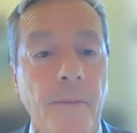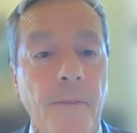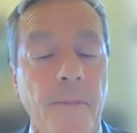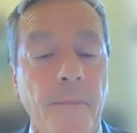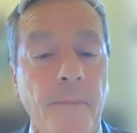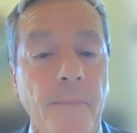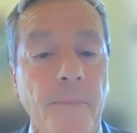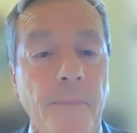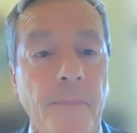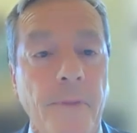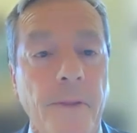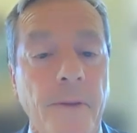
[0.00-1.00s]

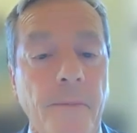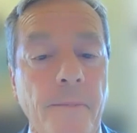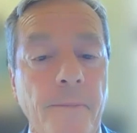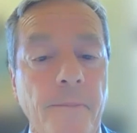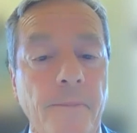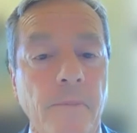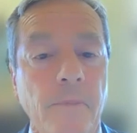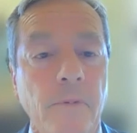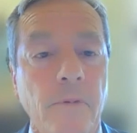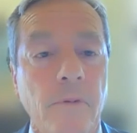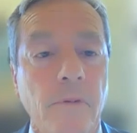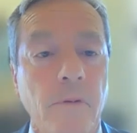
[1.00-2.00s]

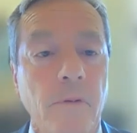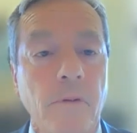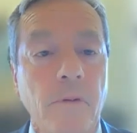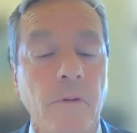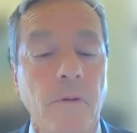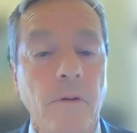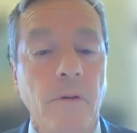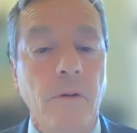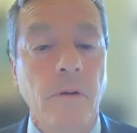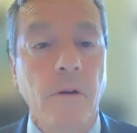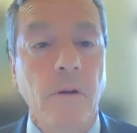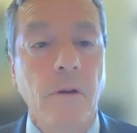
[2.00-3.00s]

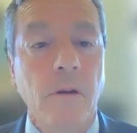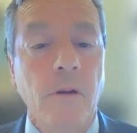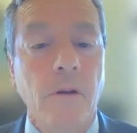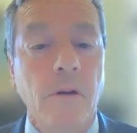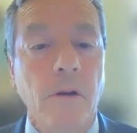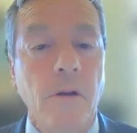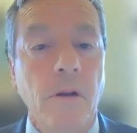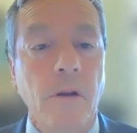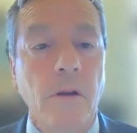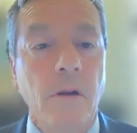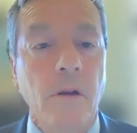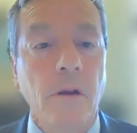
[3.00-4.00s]

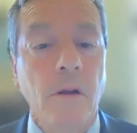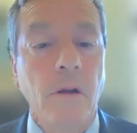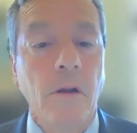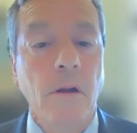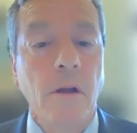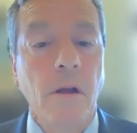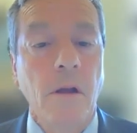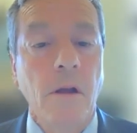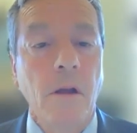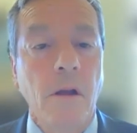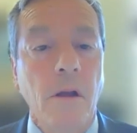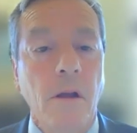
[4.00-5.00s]

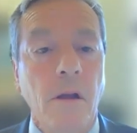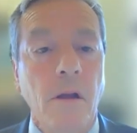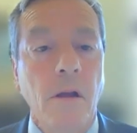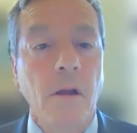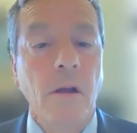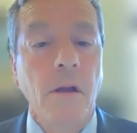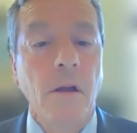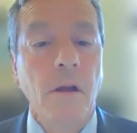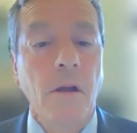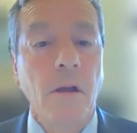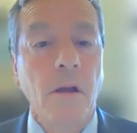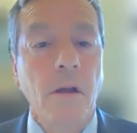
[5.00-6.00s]

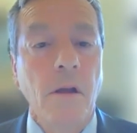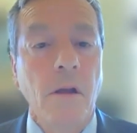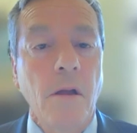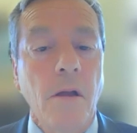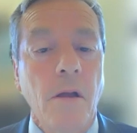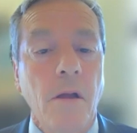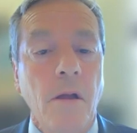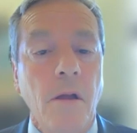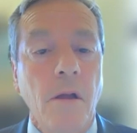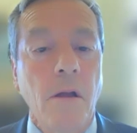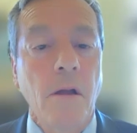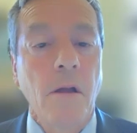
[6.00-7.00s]

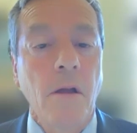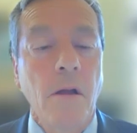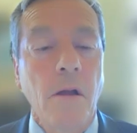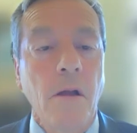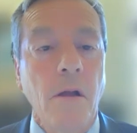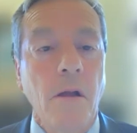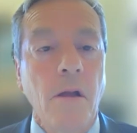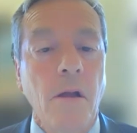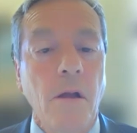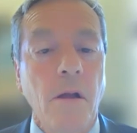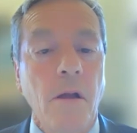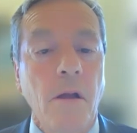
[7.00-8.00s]
No words are spoken by the person on screen.